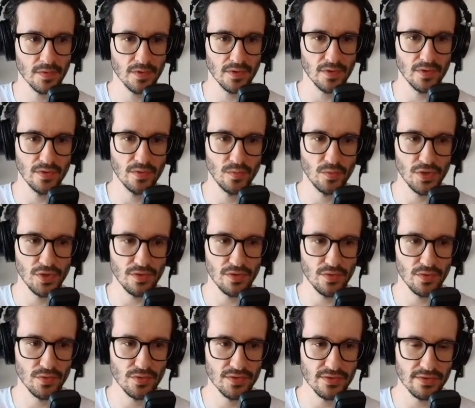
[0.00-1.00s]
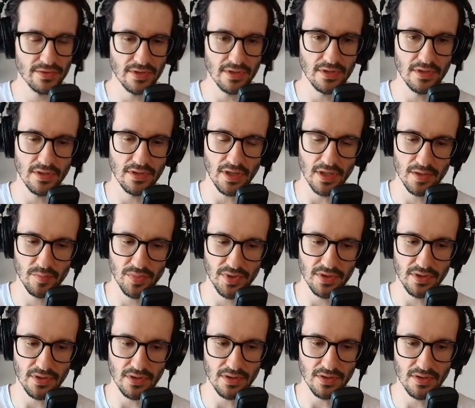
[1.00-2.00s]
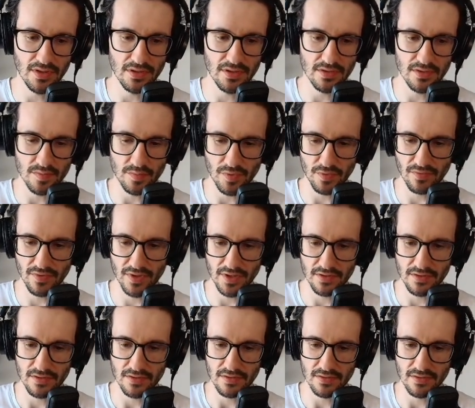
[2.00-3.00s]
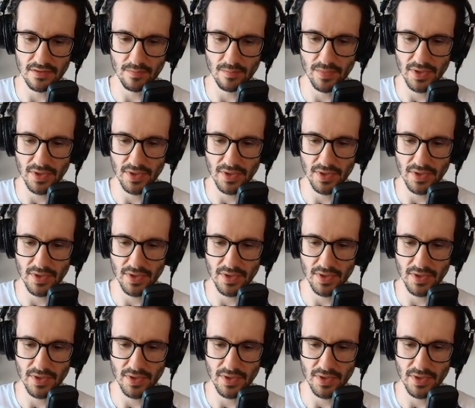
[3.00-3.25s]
will use the IPE that is provided